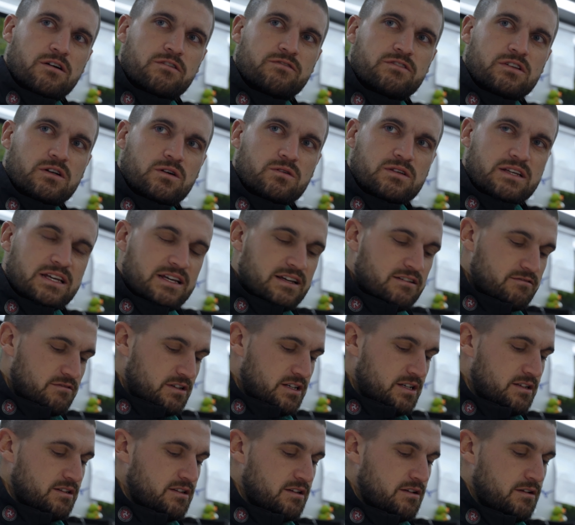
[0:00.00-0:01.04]
over the whole year
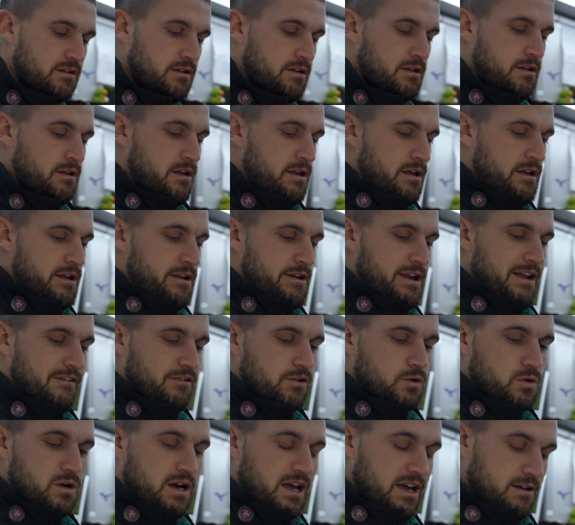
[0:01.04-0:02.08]
really. Never
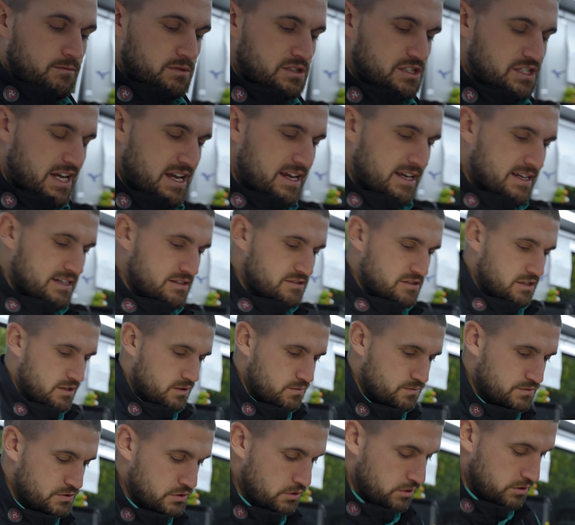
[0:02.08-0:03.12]
quite able to shake it,
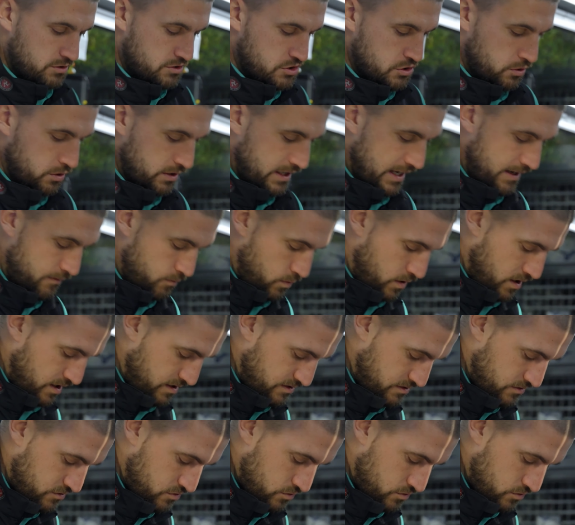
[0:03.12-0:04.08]
so sort of short game wise I